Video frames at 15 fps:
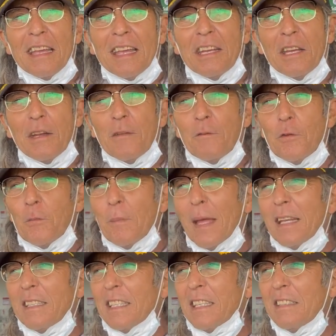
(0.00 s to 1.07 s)
And then if you
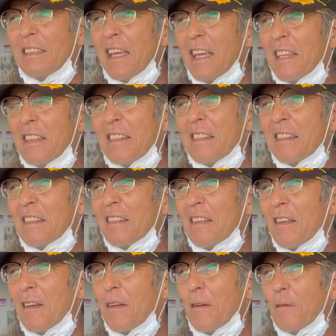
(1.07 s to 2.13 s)
mention this,
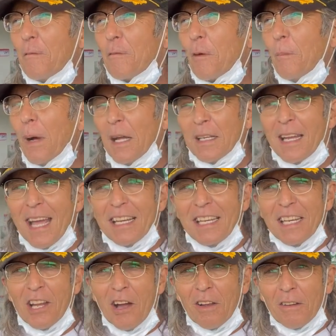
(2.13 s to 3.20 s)
from
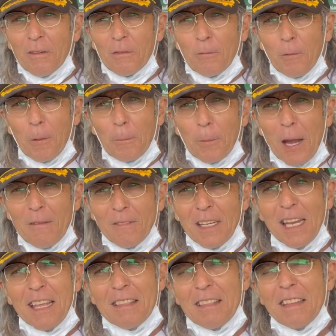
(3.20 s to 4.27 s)
$90 for a private
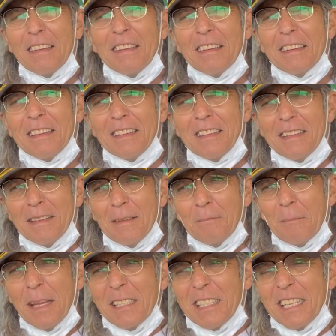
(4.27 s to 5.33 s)
lesson,
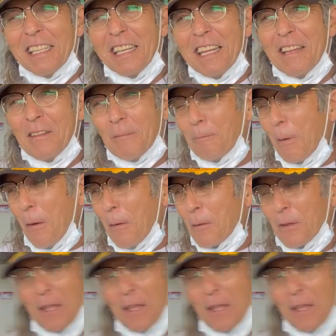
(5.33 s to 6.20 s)
mention Lynn's post